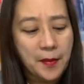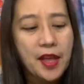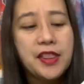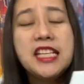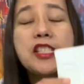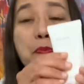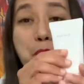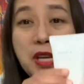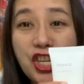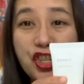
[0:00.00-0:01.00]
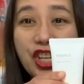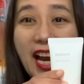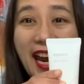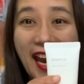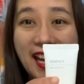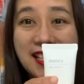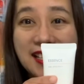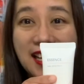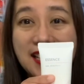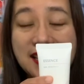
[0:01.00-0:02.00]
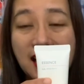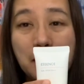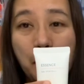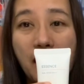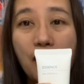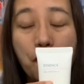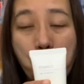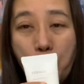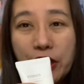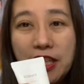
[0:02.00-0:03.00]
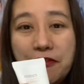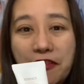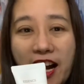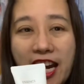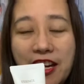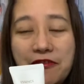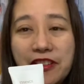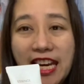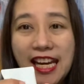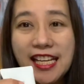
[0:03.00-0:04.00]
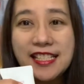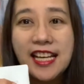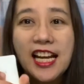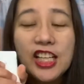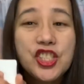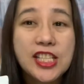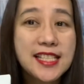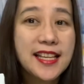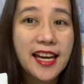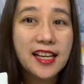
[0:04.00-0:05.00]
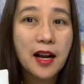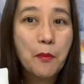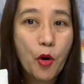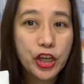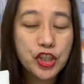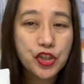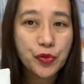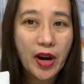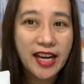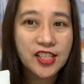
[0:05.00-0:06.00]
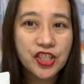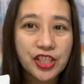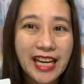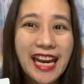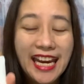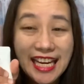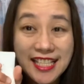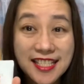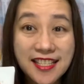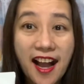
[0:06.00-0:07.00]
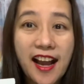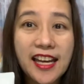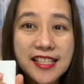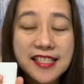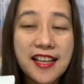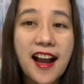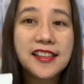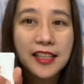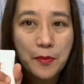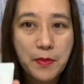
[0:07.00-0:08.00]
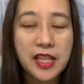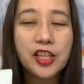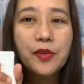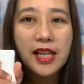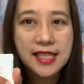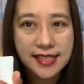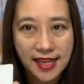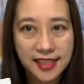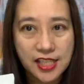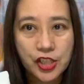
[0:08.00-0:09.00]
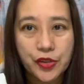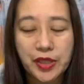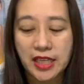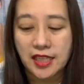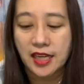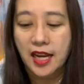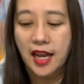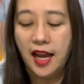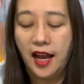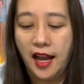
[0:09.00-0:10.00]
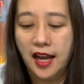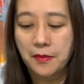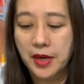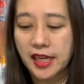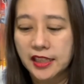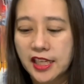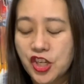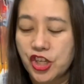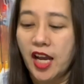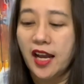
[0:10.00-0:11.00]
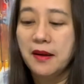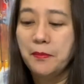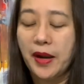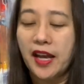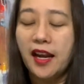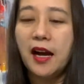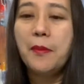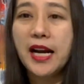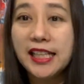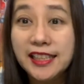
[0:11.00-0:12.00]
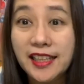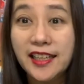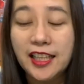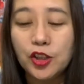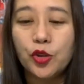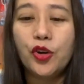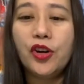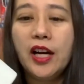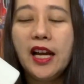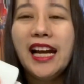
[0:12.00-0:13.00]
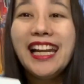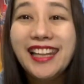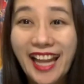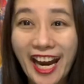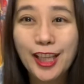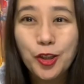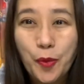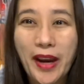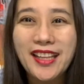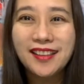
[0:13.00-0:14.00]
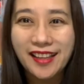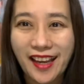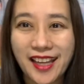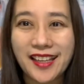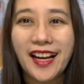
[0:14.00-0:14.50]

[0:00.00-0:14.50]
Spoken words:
This Missha Essence Sunblock 45 is just like a moisturizer. It's not a mineral sunscreen. Ang maganda siya, ang maganda rito, lightweight din.